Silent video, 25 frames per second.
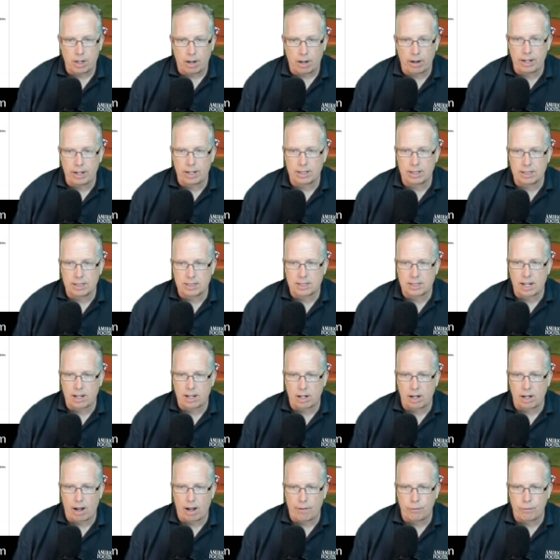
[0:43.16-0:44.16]
All right, let's kick
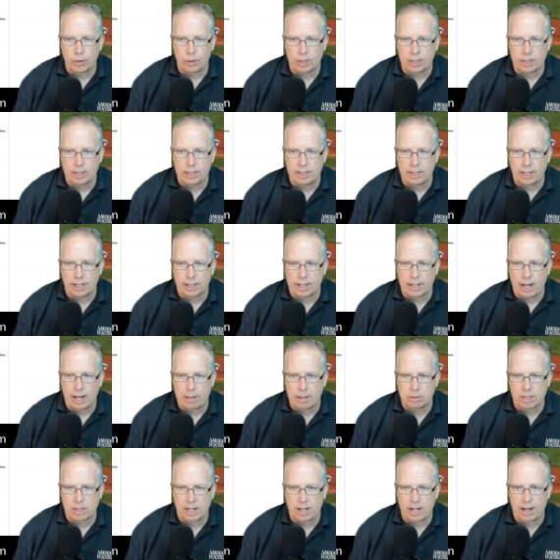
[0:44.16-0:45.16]
it off with the uh,
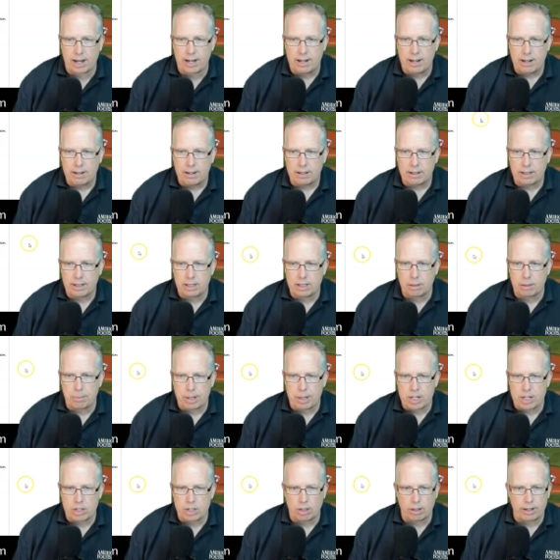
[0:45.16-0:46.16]
games today in the
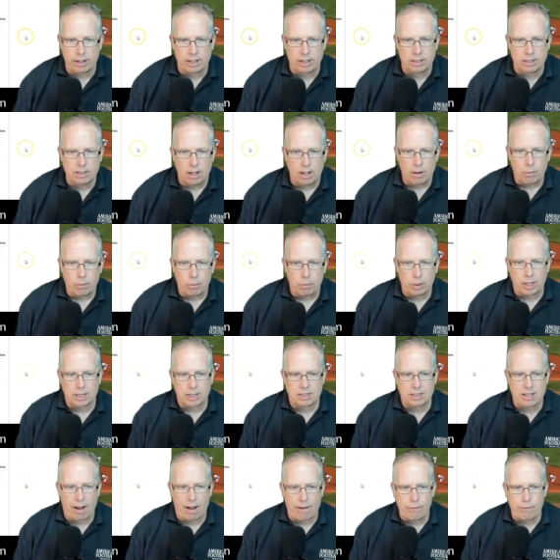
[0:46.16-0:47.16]
major leagues. We
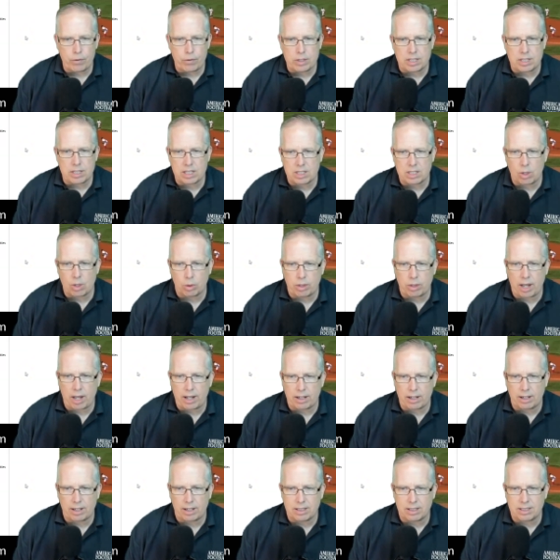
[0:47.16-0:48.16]
got San Francisco
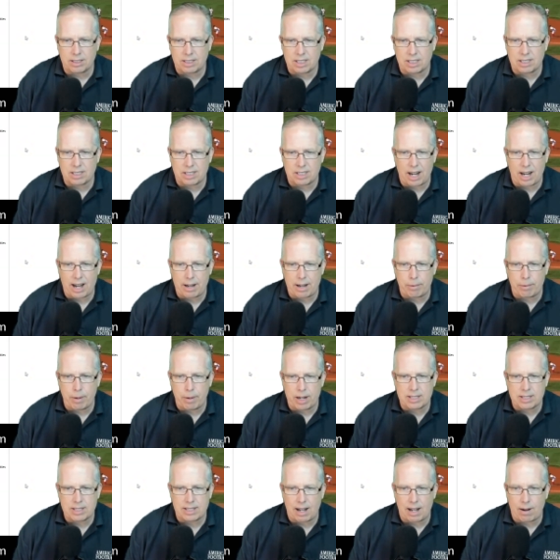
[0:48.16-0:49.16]
taking on the Cincinnati
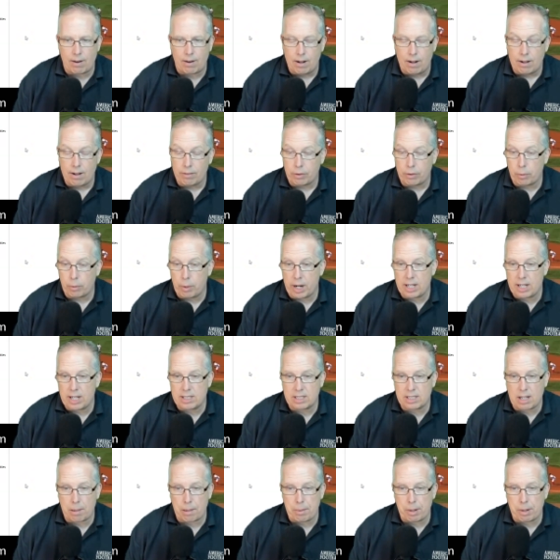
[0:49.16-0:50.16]
Reds. Now, the
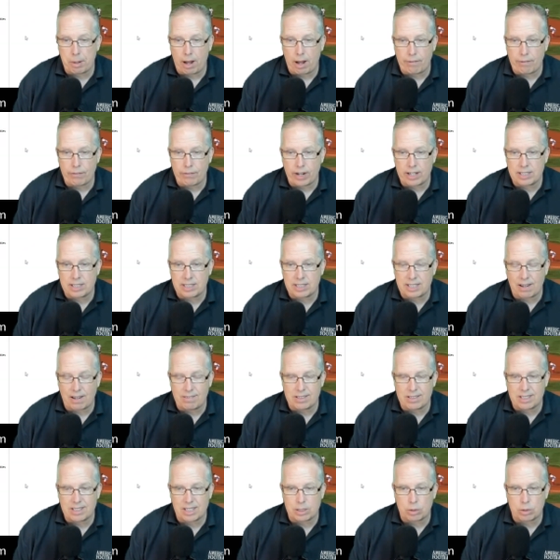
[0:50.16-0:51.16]
Reds coming off a
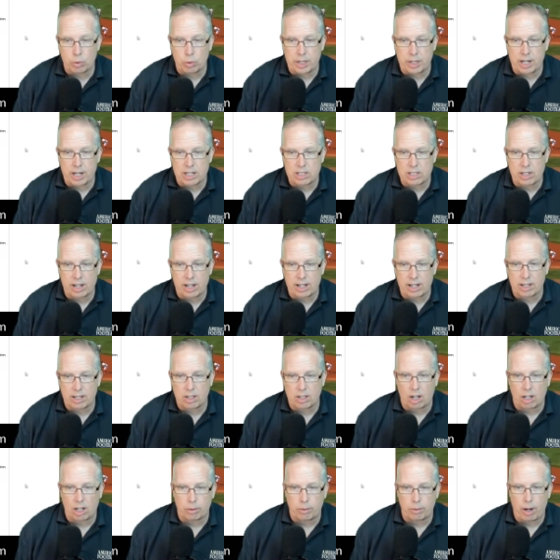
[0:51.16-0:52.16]
7-6 win yesterday in
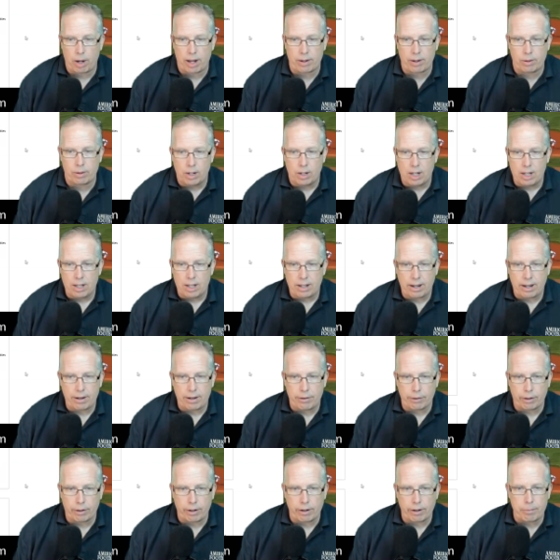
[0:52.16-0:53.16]
Colorado, and
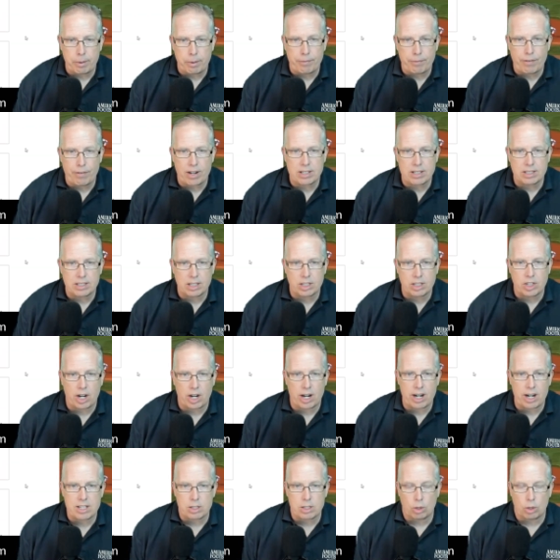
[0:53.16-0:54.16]
they're going to be facing the
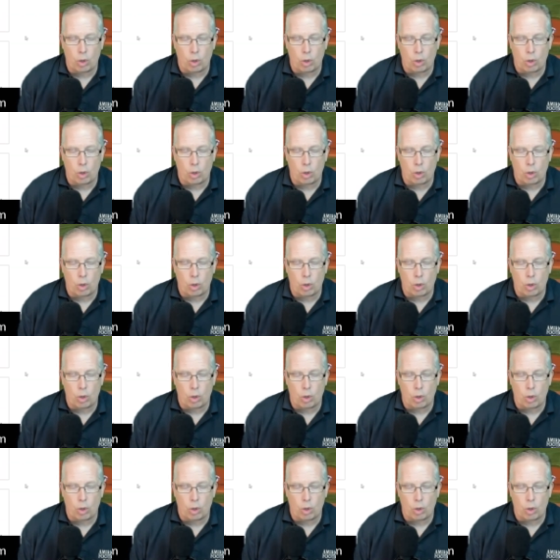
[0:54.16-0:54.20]
Giants.